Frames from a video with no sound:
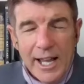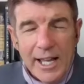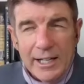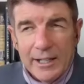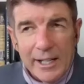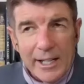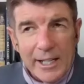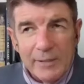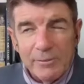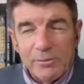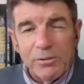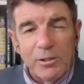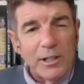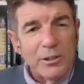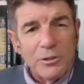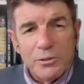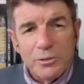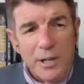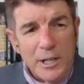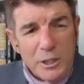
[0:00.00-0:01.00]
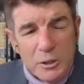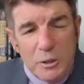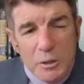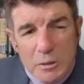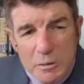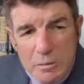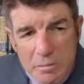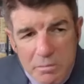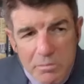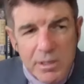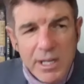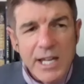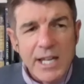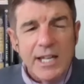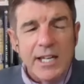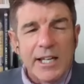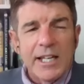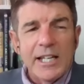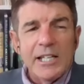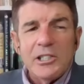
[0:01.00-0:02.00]
And it frustrates
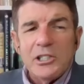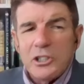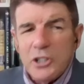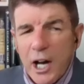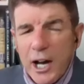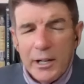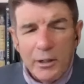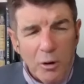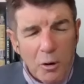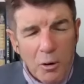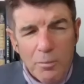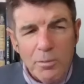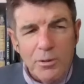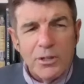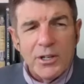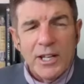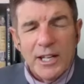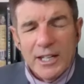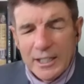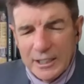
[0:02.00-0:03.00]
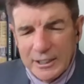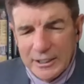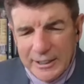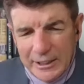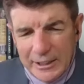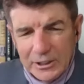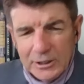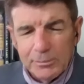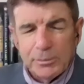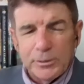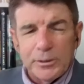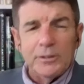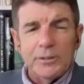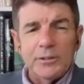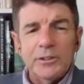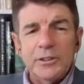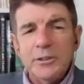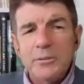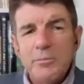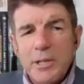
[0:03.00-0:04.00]
me. He's not open and
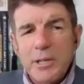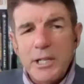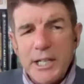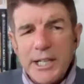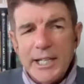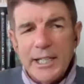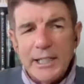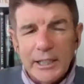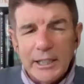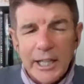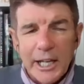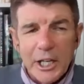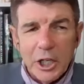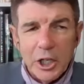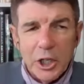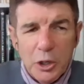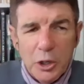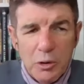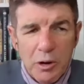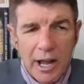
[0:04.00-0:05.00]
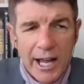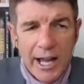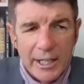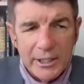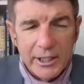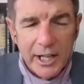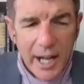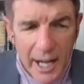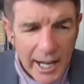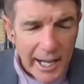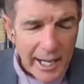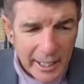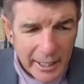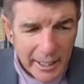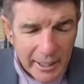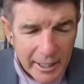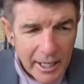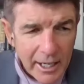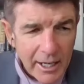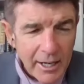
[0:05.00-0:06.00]
accessible to media like you and I.